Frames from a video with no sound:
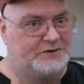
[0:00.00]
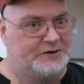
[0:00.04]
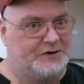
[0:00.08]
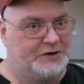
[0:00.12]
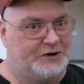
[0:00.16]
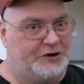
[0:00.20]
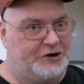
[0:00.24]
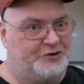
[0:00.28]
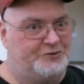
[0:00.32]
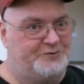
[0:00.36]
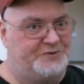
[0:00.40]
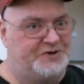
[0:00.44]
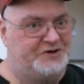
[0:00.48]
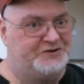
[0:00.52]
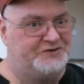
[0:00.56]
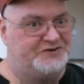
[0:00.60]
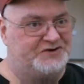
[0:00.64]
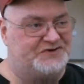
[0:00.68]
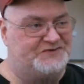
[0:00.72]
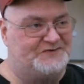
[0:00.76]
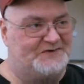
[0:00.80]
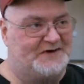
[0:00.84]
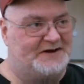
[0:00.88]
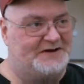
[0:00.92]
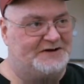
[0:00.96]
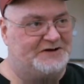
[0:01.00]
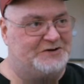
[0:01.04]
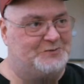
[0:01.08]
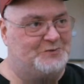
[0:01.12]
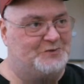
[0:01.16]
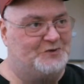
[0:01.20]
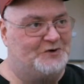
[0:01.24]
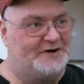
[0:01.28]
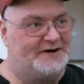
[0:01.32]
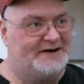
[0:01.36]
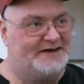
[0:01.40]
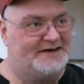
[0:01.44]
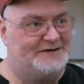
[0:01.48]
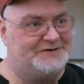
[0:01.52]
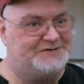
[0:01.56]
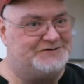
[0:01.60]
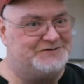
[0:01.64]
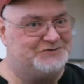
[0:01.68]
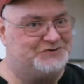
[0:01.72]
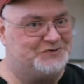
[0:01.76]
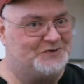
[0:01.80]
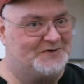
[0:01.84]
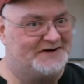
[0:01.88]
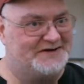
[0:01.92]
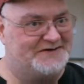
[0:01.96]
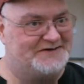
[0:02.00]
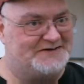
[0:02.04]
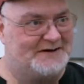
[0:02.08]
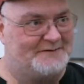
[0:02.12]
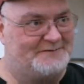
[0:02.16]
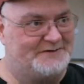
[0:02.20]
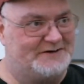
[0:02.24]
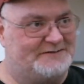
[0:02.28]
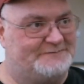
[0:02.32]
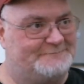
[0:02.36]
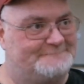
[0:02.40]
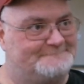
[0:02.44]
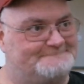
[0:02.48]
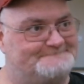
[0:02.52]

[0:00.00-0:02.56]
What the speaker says: New Mutants Volume 1, Issue 27.